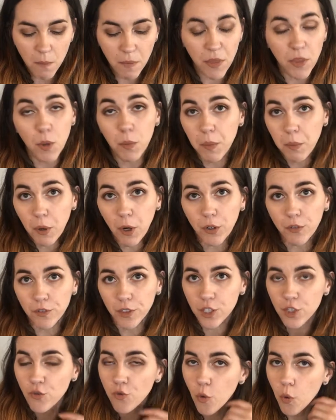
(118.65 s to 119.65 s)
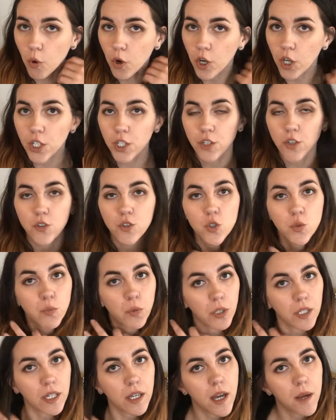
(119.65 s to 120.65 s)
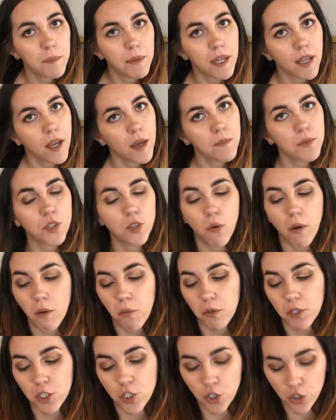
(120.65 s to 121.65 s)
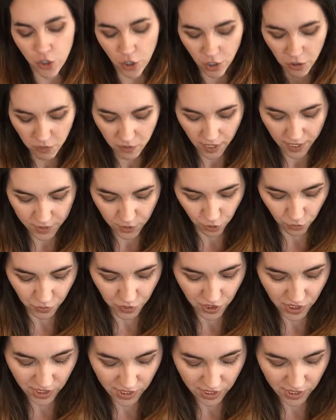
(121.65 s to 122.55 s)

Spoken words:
but they'll be perfect for, you know, spring coming up, so I wanted to show you guys those